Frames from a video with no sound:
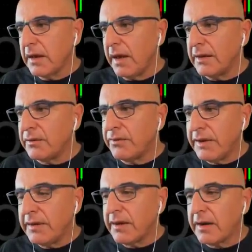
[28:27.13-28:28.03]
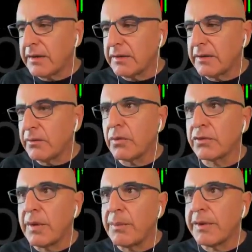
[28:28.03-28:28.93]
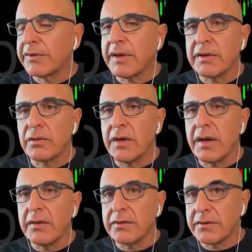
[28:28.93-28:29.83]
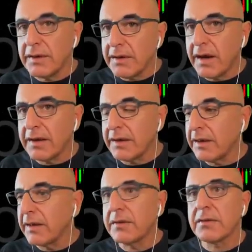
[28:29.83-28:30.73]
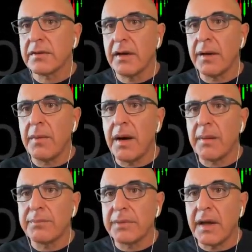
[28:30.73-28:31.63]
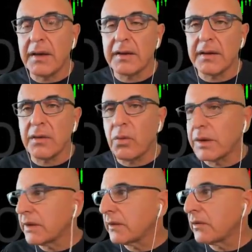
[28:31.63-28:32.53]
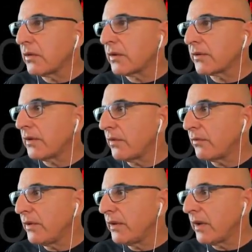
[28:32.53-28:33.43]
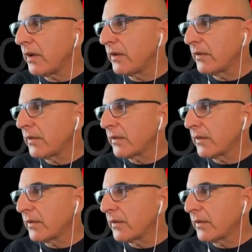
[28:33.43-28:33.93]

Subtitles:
Nvidia was my best trade today, still riding it. I'm up like another $100 in Nvidia,